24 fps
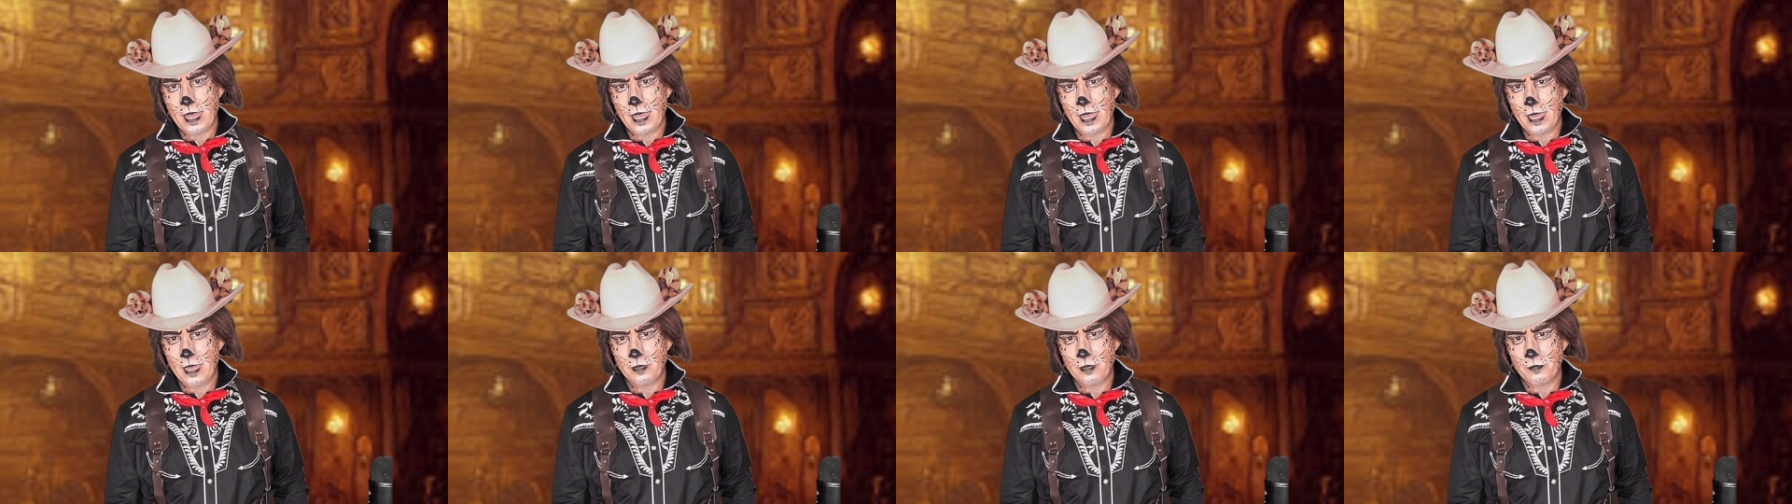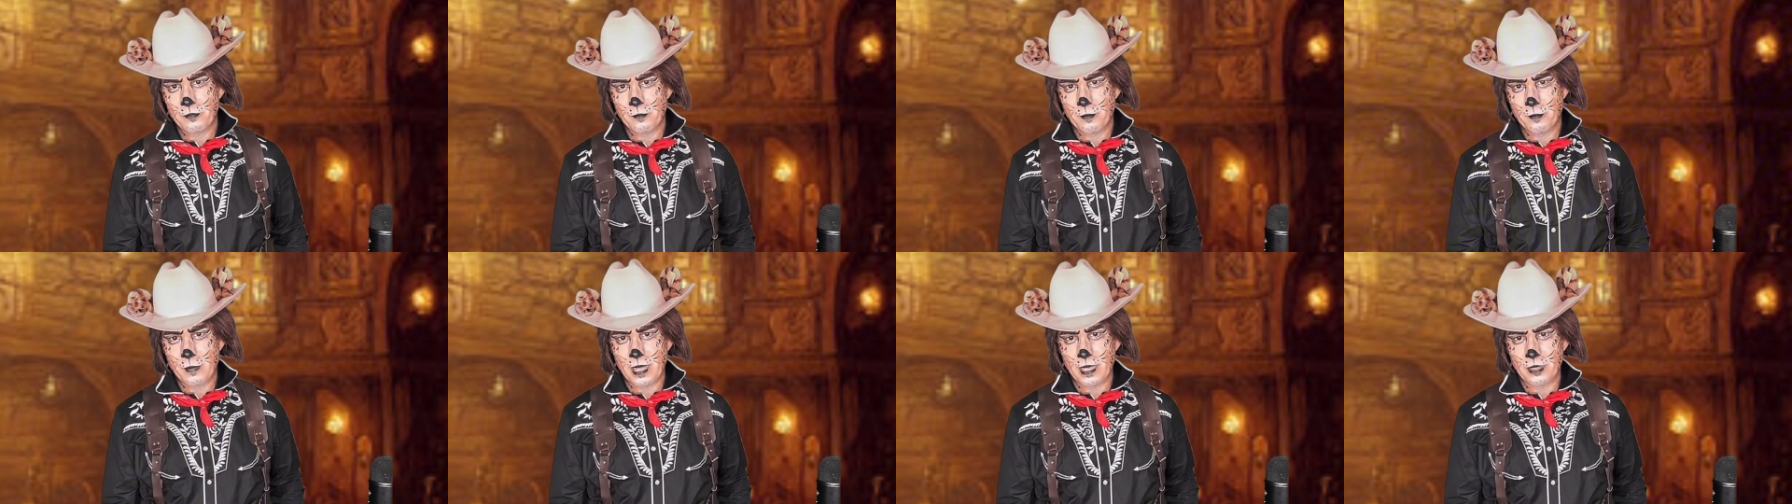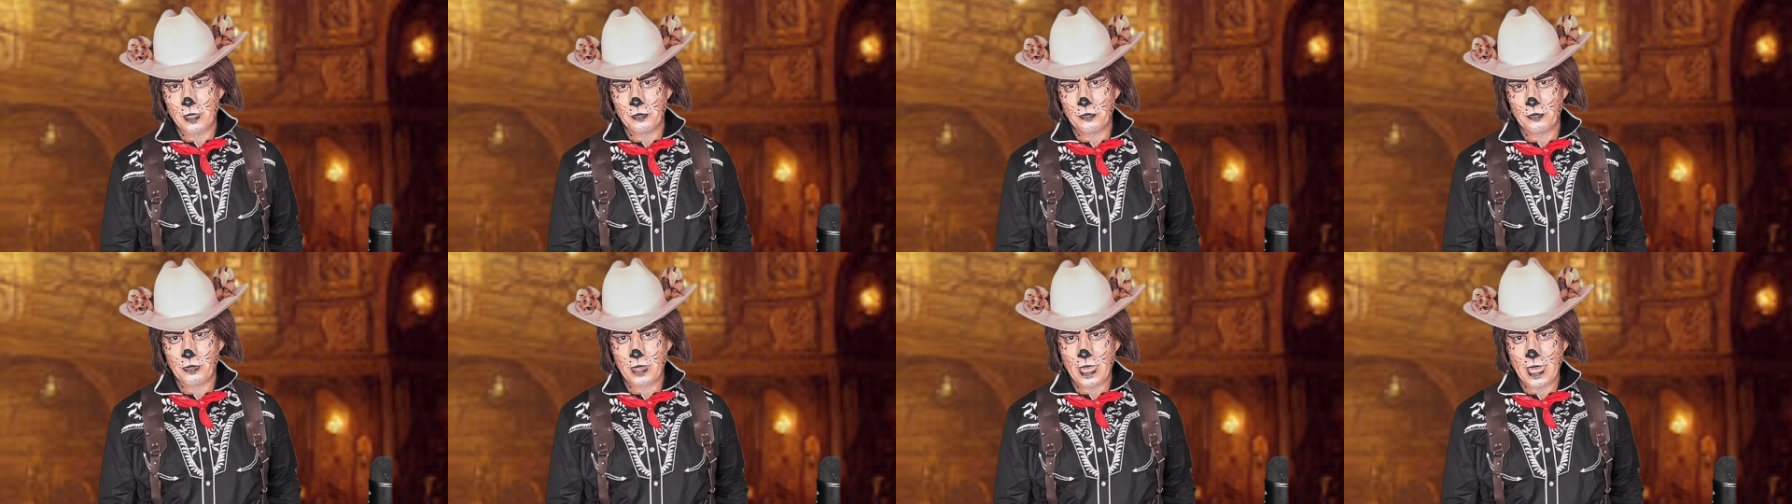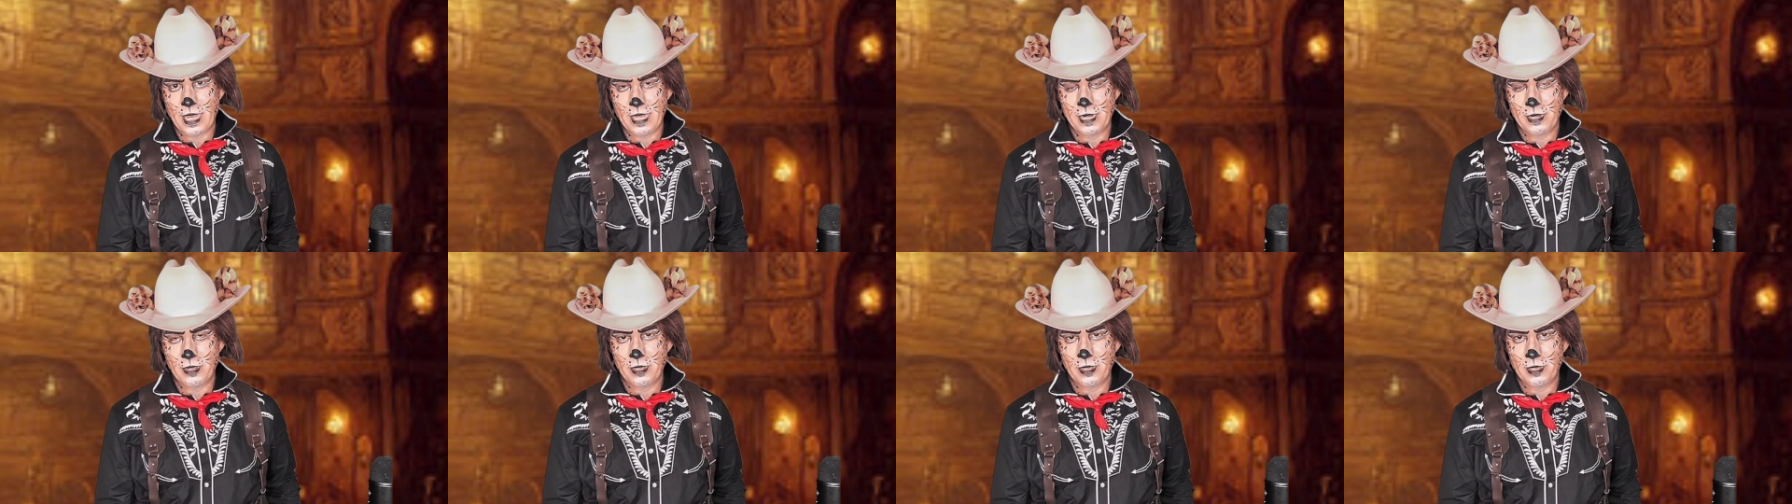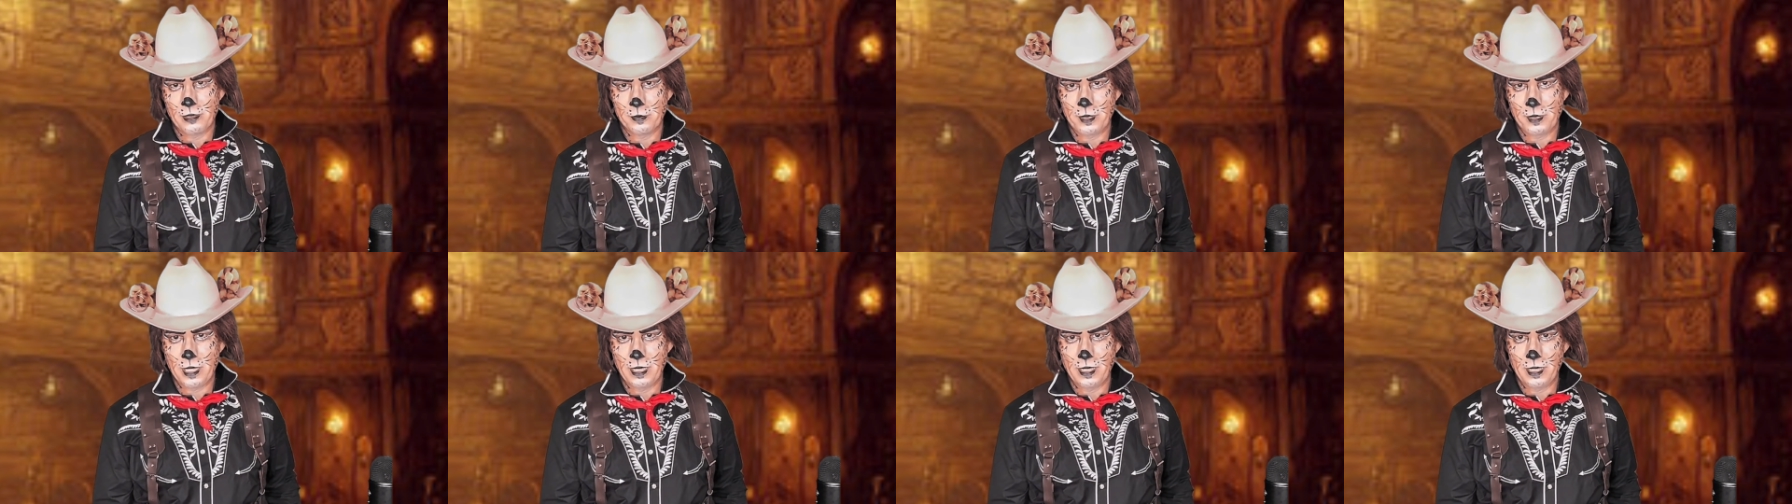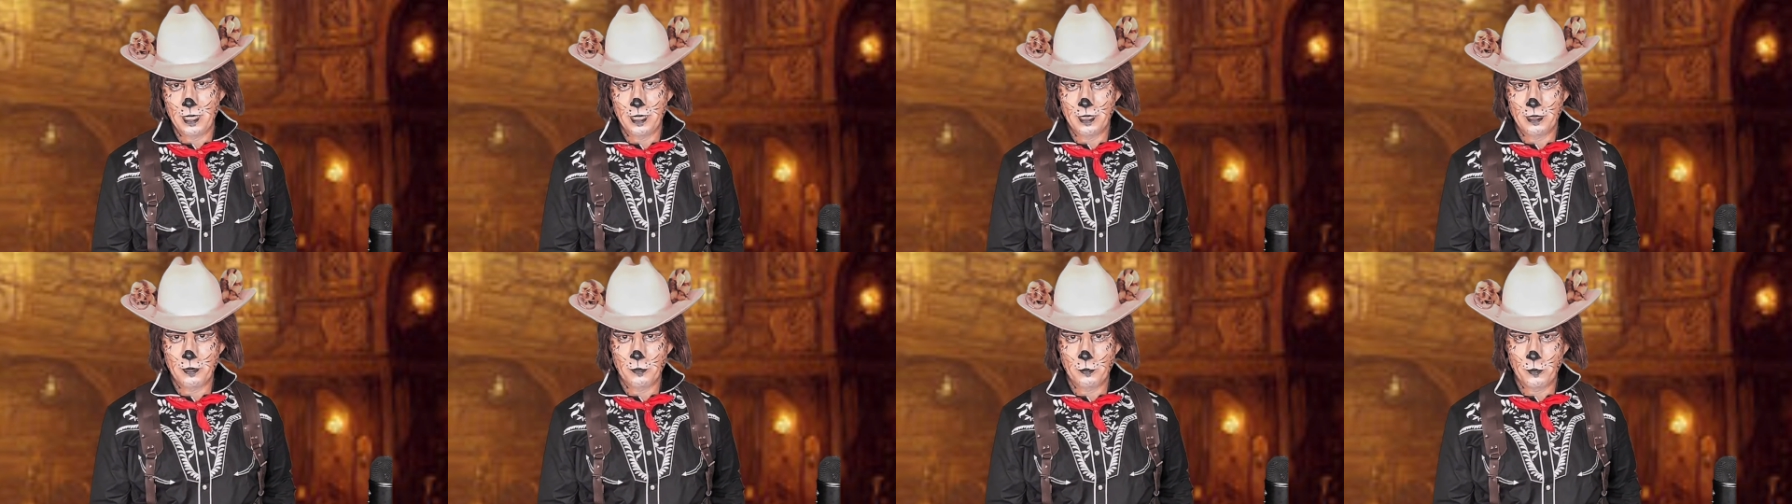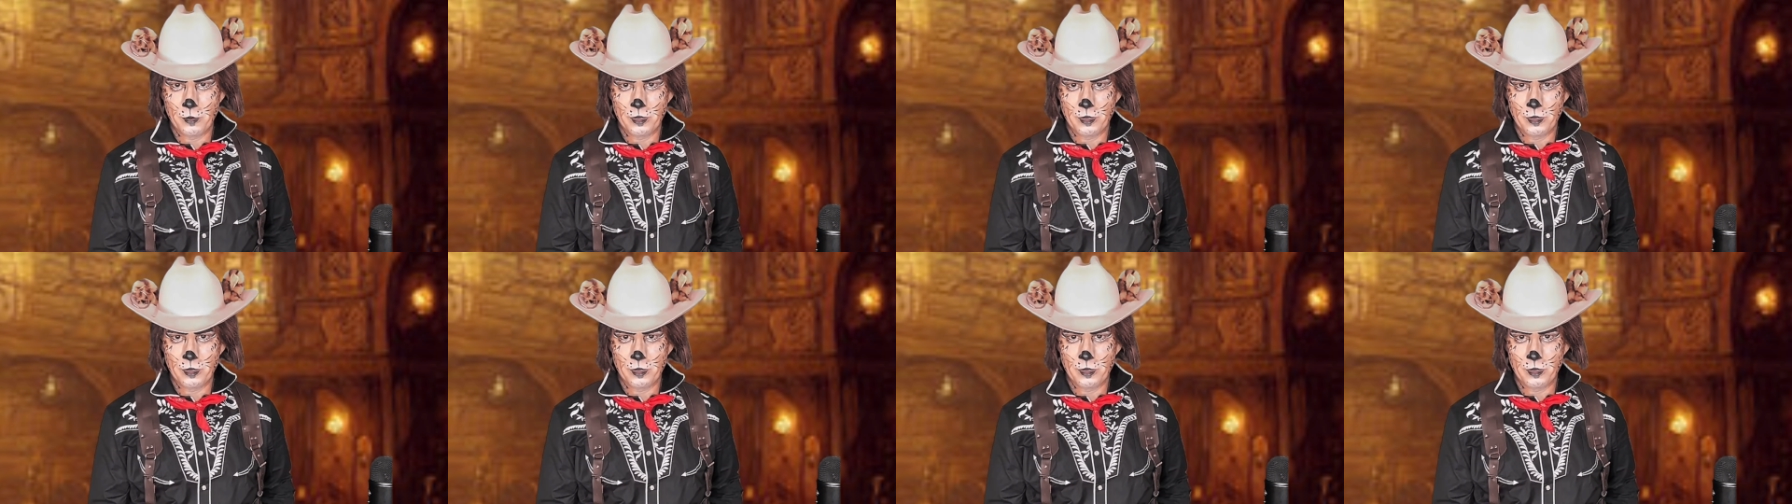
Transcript: have my sidearm here,